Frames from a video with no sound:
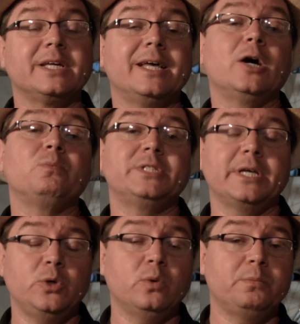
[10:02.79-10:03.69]
going to help
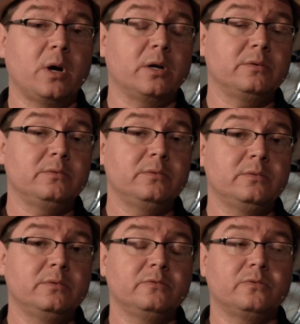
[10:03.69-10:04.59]
set you apart
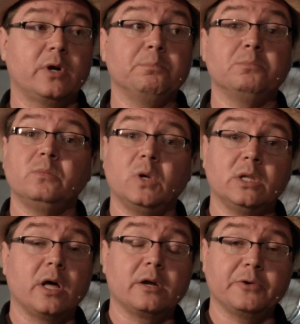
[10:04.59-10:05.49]
from a
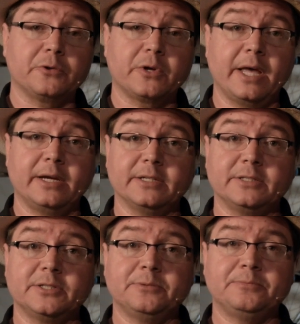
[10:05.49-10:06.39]
lot of other
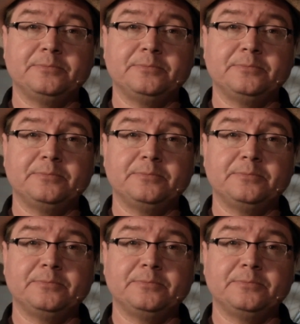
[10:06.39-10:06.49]
candidates.